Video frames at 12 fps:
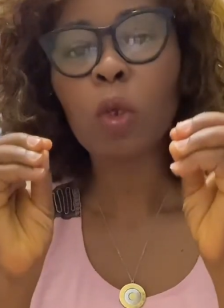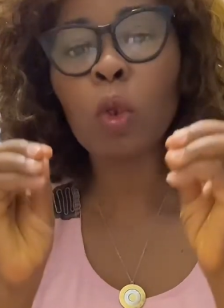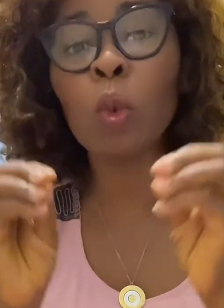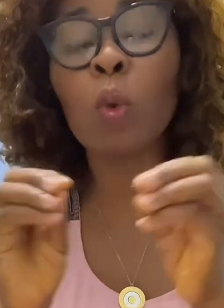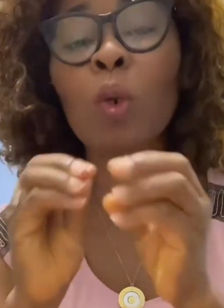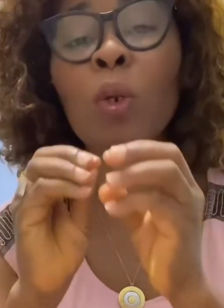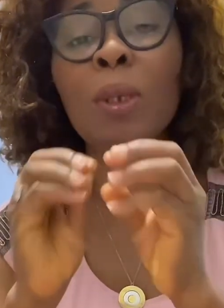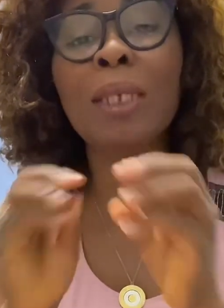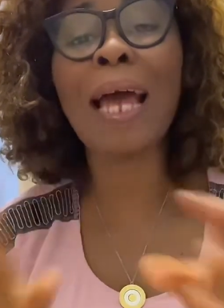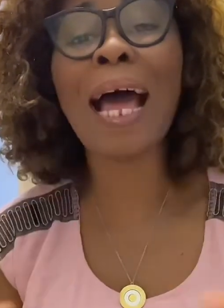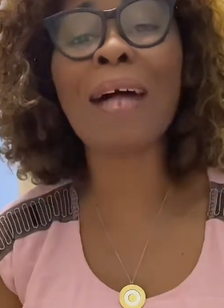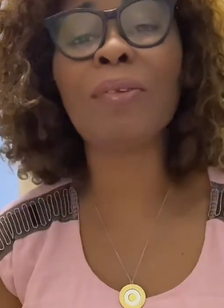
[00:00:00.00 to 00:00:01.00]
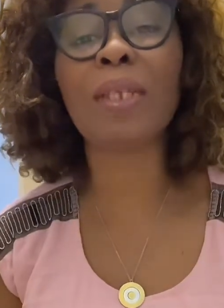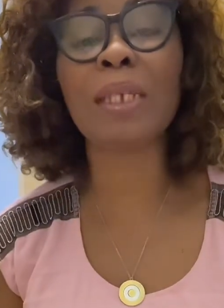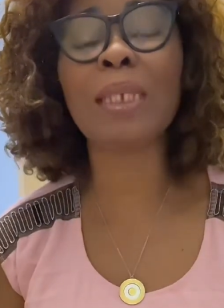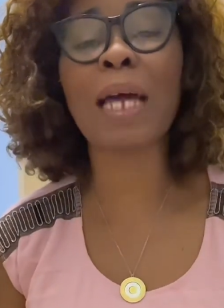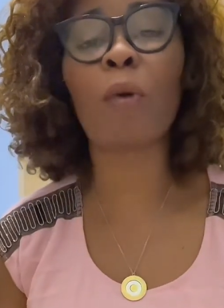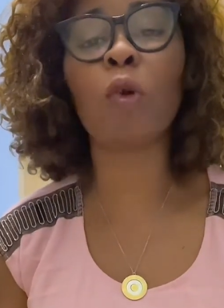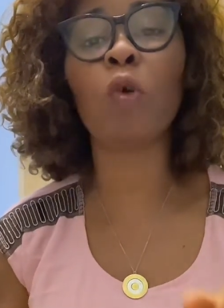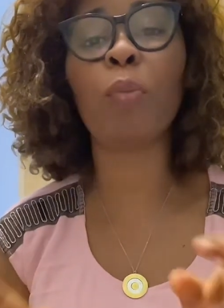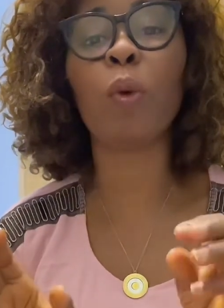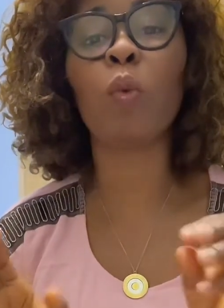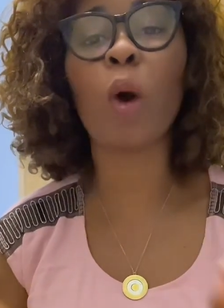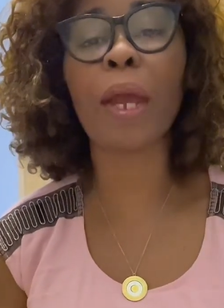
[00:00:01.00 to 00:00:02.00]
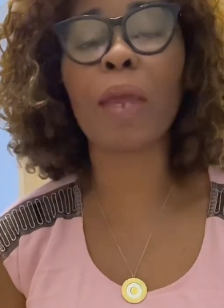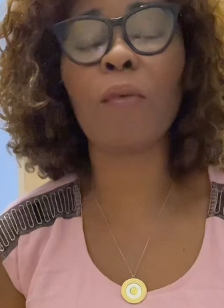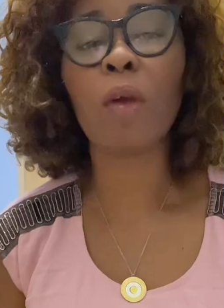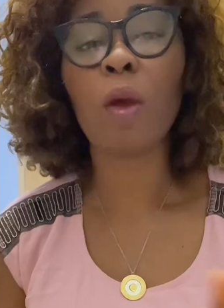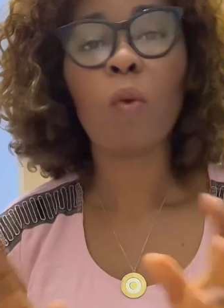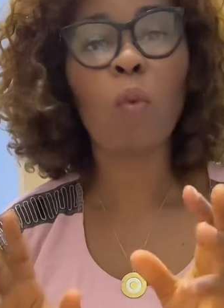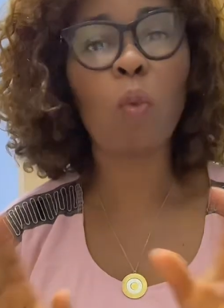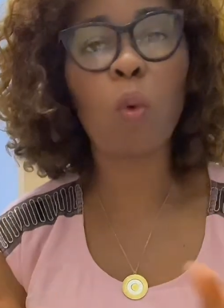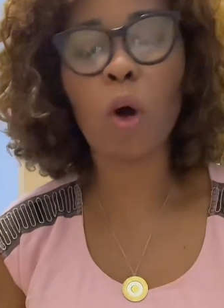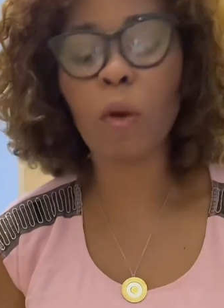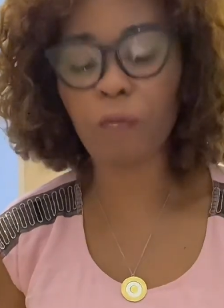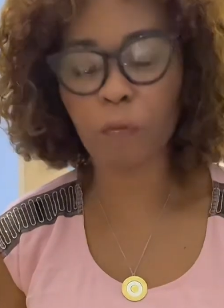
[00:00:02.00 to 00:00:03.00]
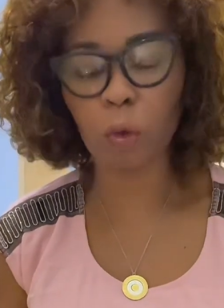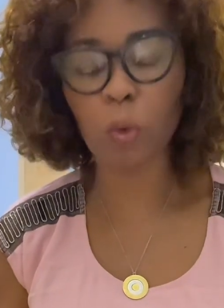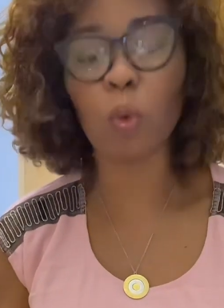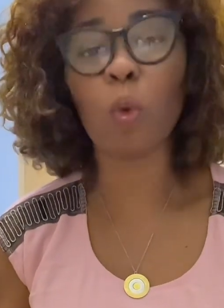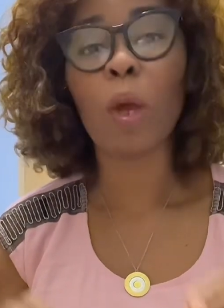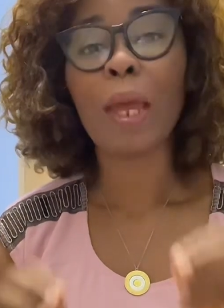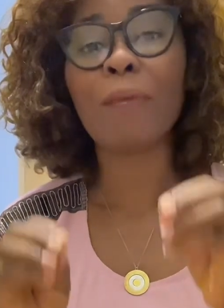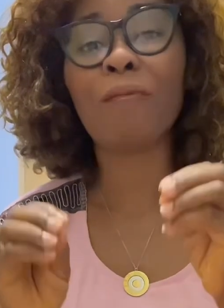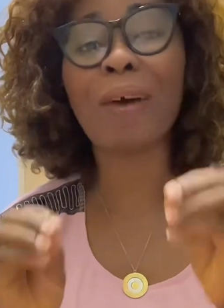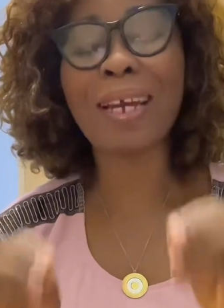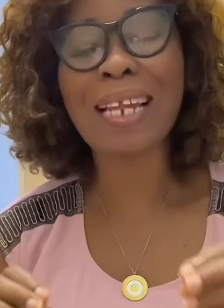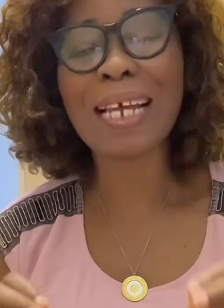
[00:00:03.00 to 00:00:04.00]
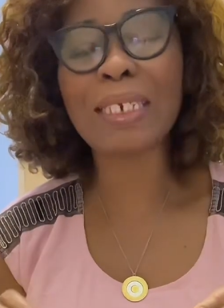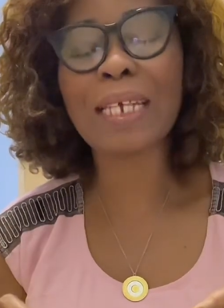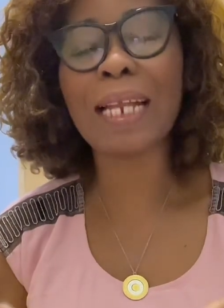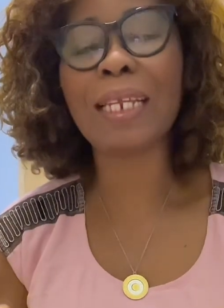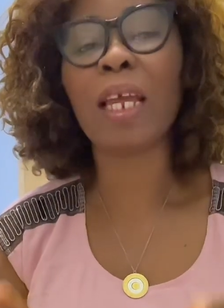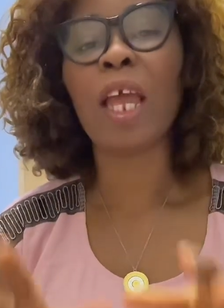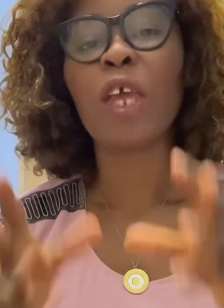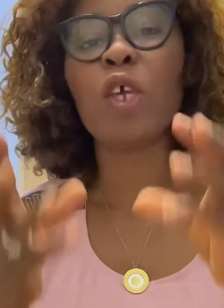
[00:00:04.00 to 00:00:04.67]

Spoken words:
You're going to see how things are going to be working well for you financially.